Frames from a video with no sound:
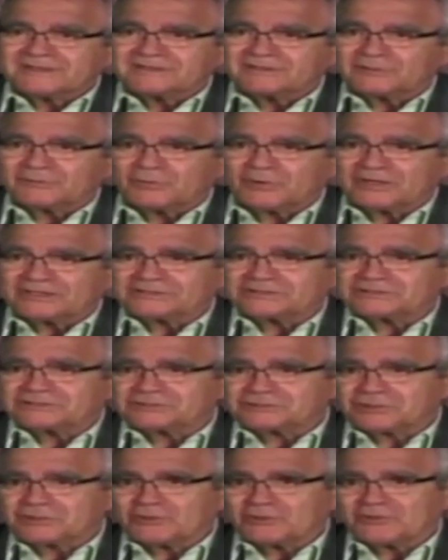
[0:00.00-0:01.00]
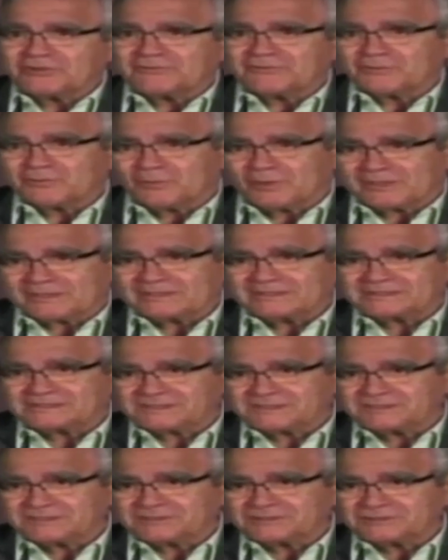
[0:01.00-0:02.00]
to watch a show if you want to
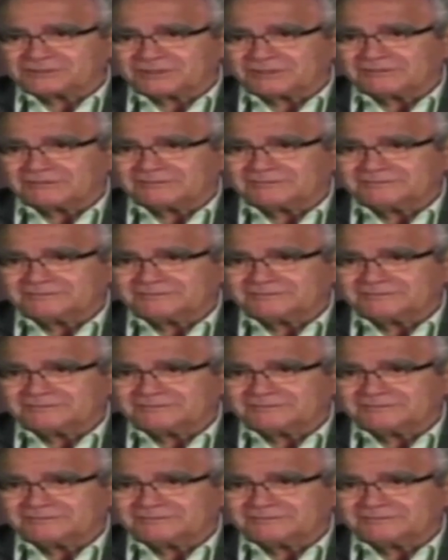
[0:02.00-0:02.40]
see a show.